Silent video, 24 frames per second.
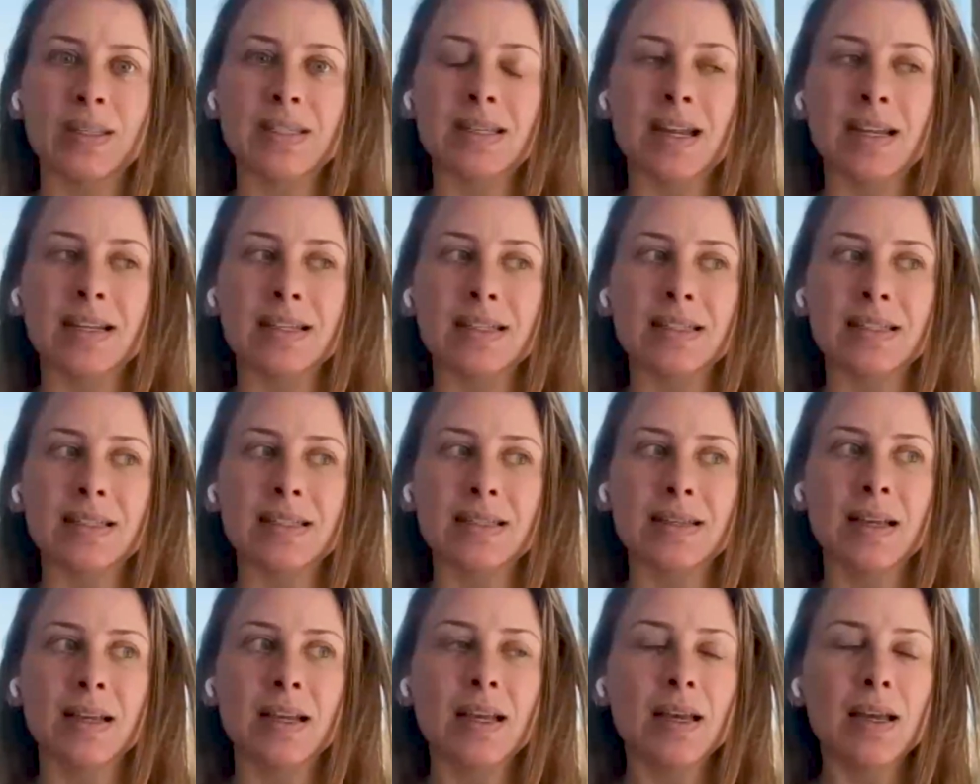That's
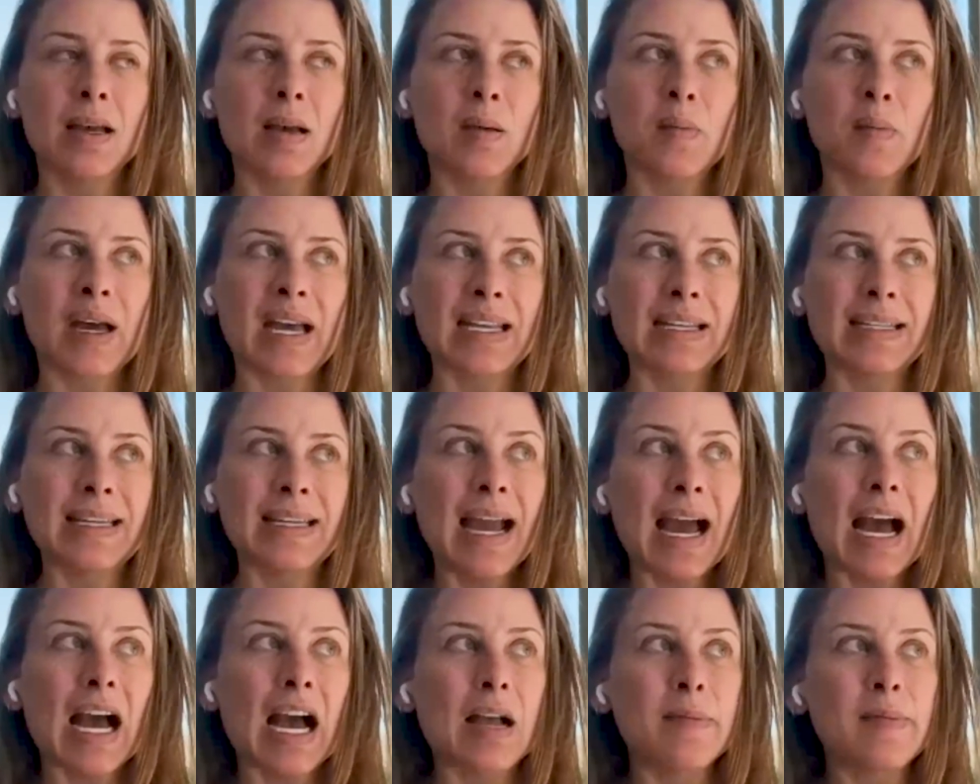nice. But
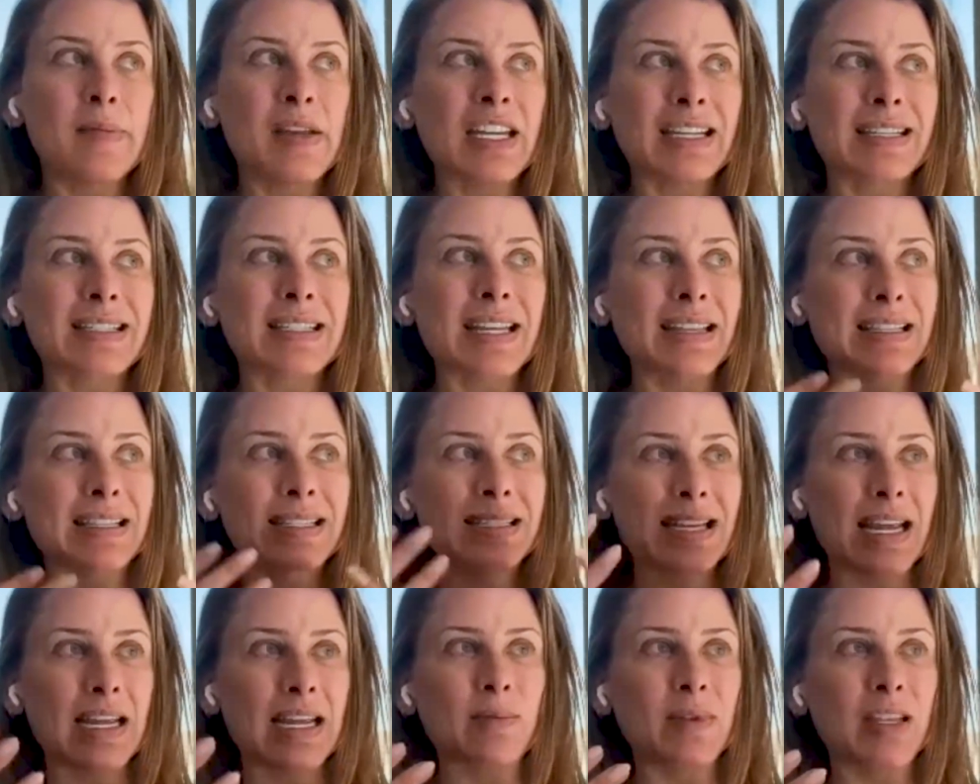yeah, I mean, it's like the
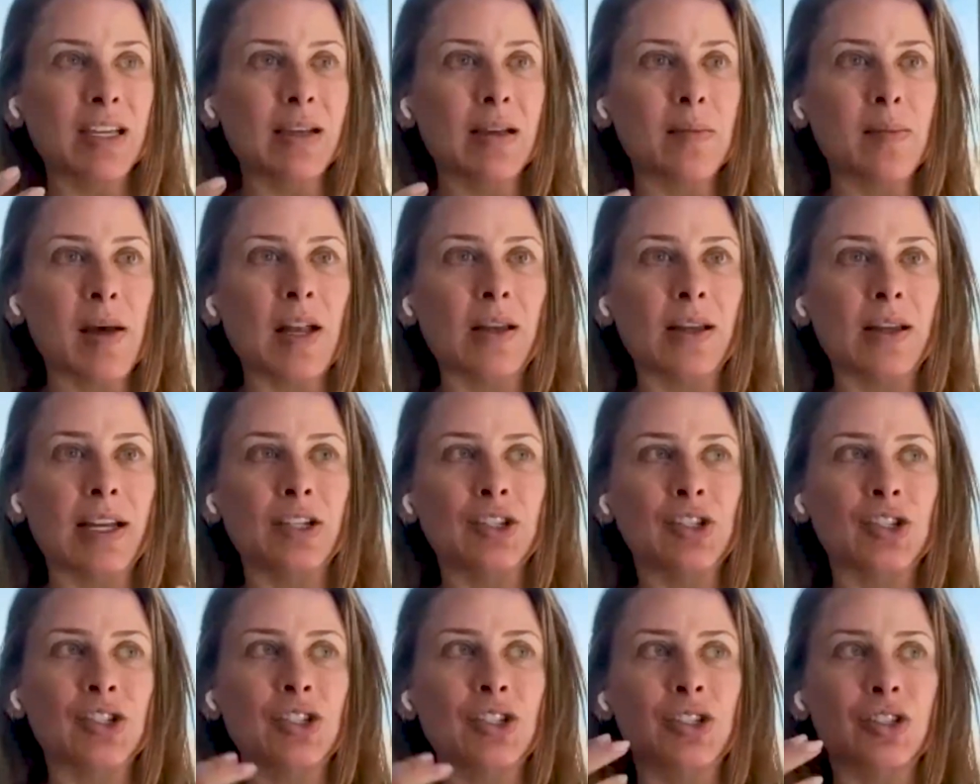same thing about like
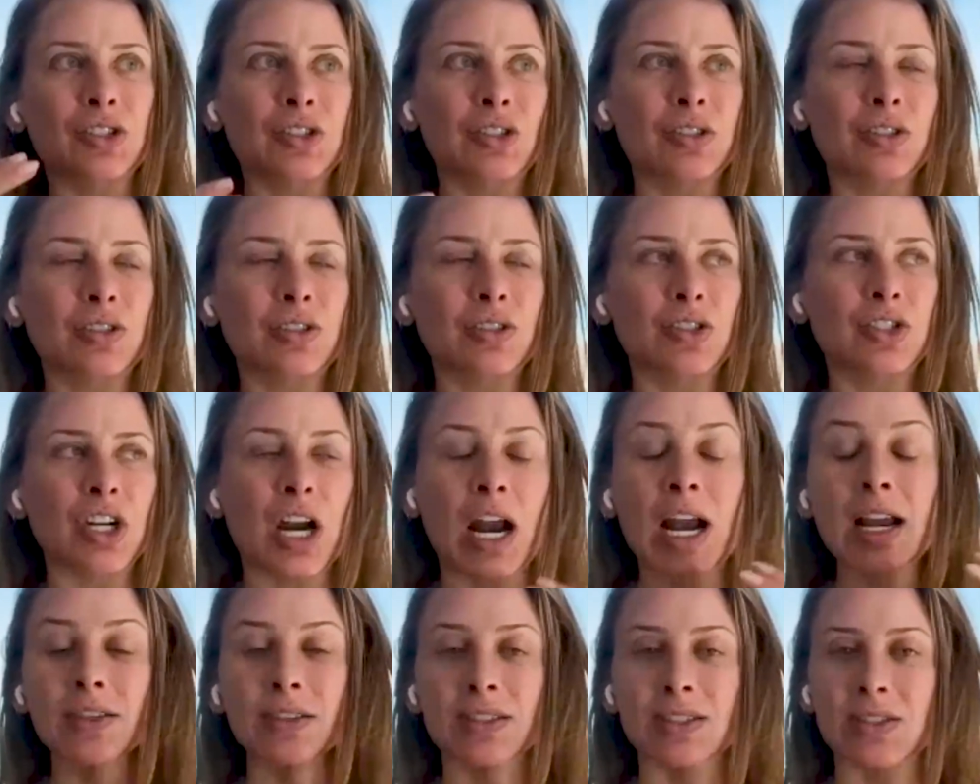
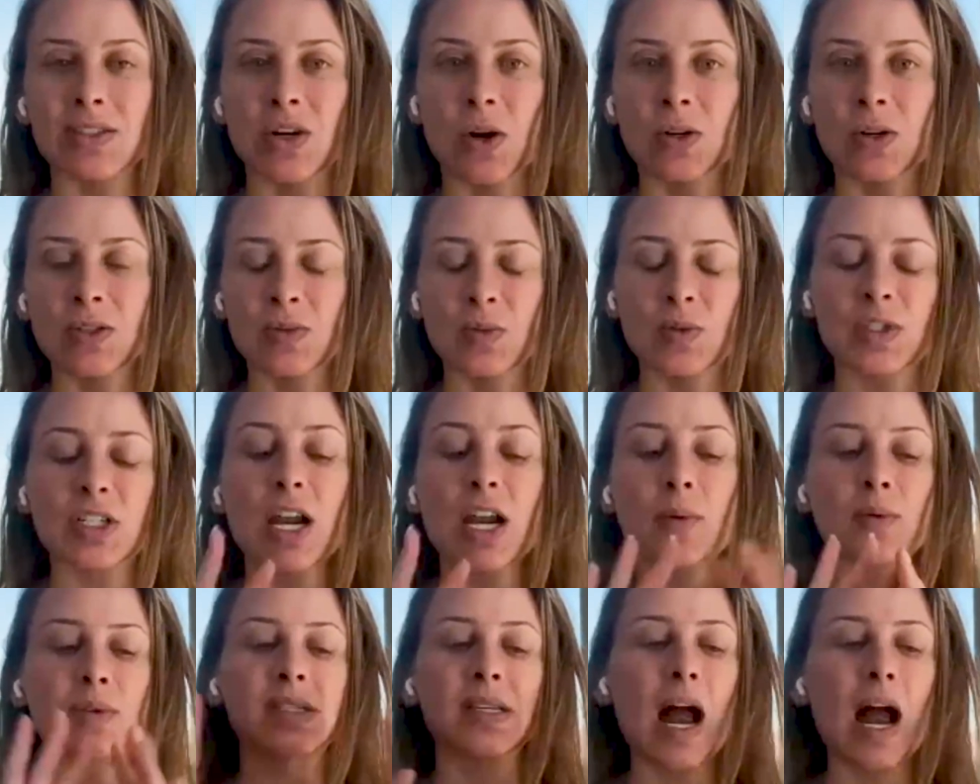child stars, which
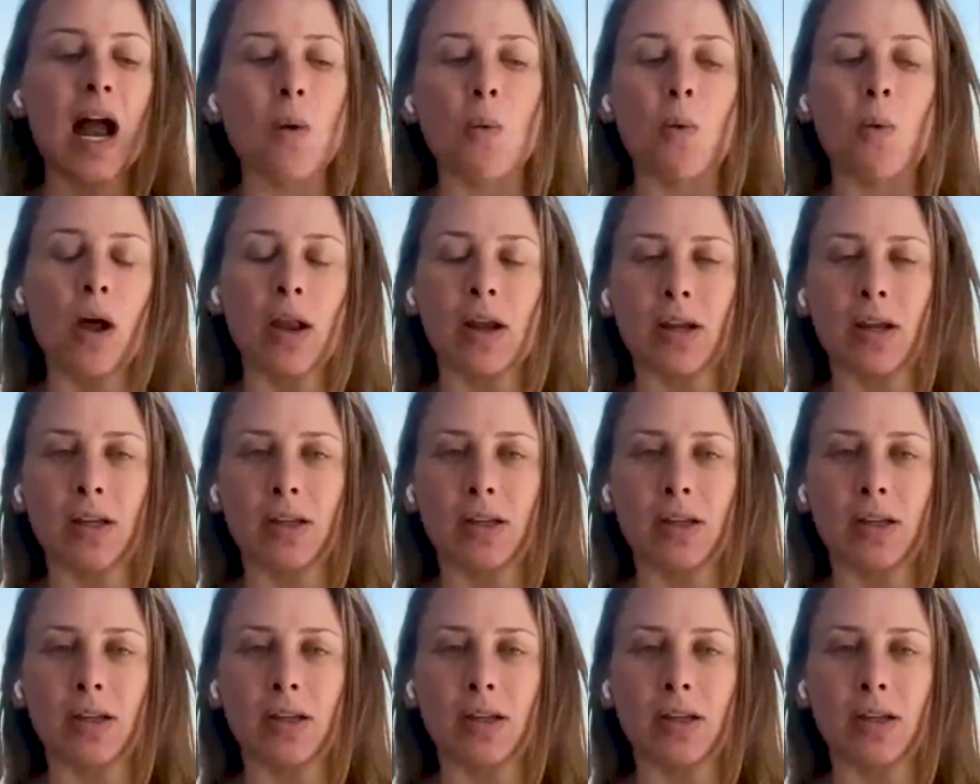I was not one.